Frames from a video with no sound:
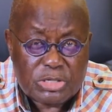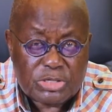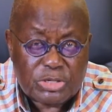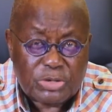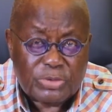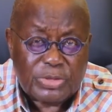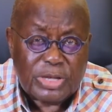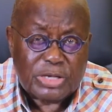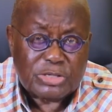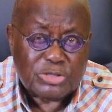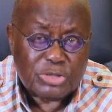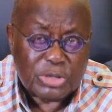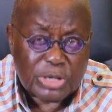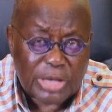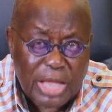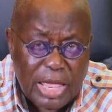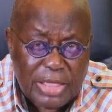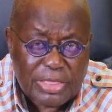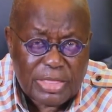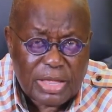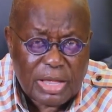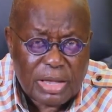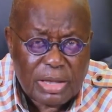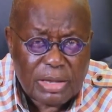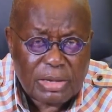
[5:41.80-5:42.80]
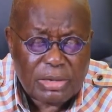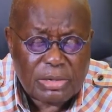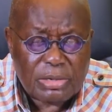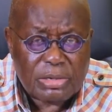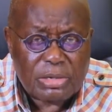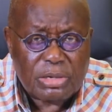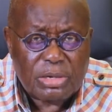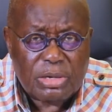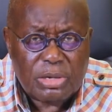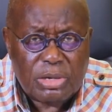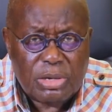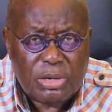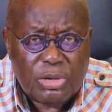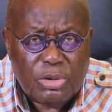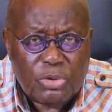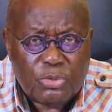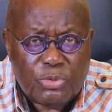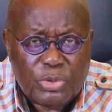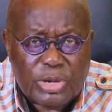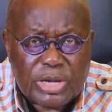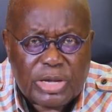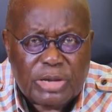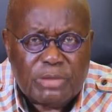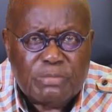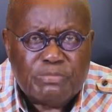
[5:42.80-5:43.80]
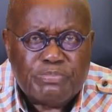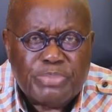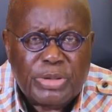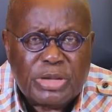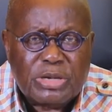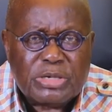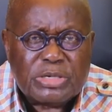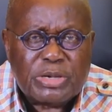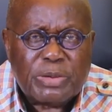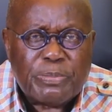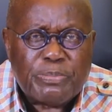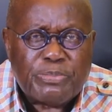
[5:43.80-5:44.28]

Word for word: so that together we can build